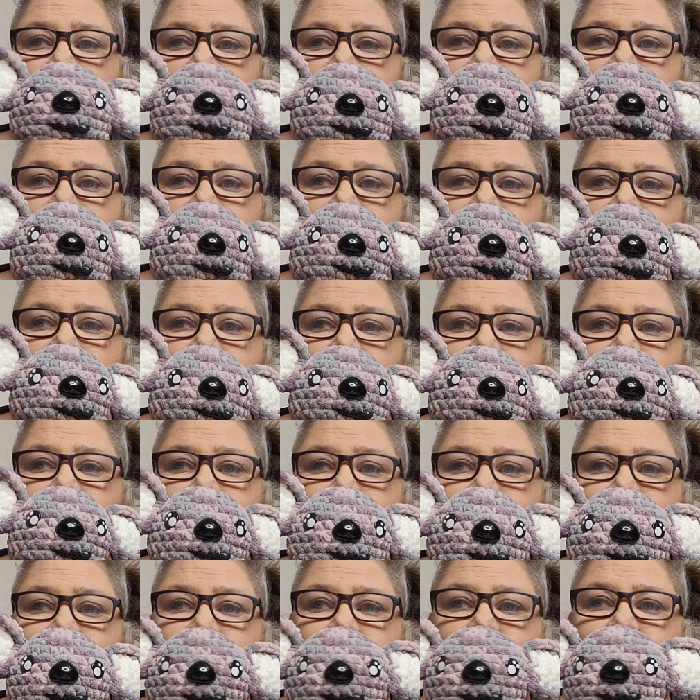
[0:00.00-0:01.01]
this little
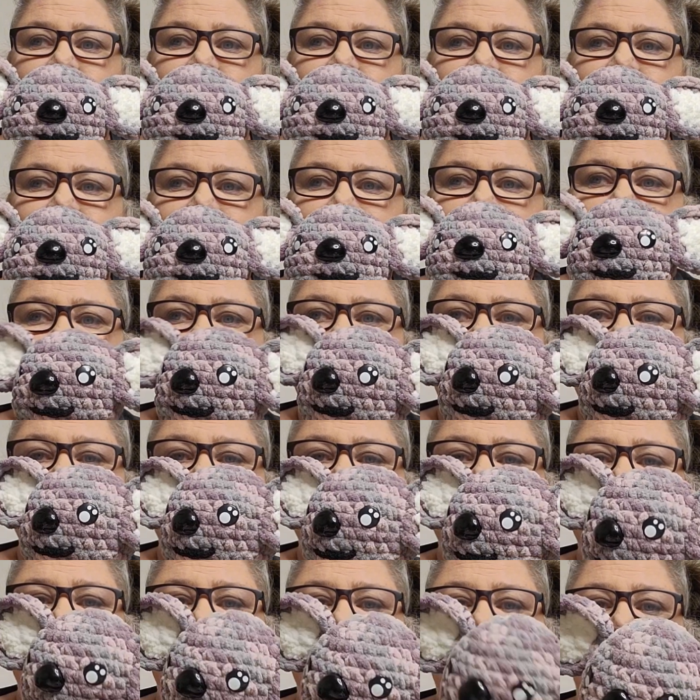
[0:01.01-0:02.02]
dude
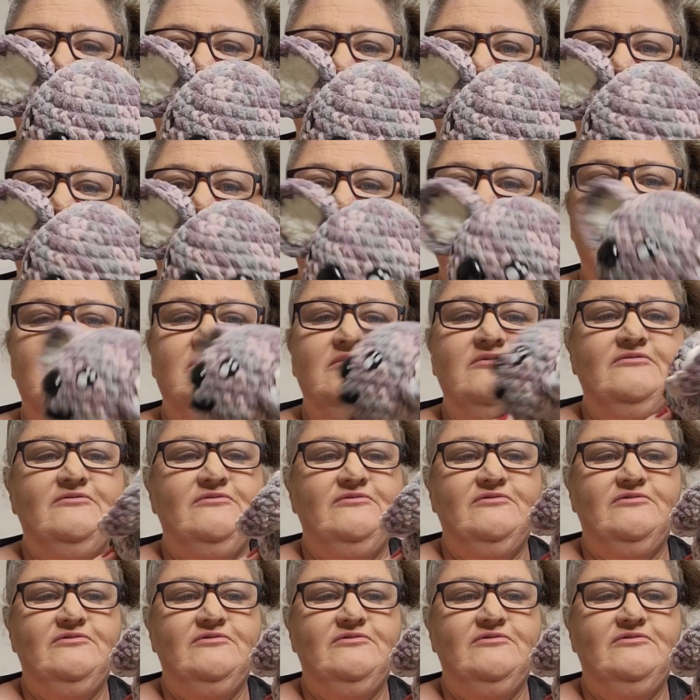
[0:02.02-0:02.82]
is part of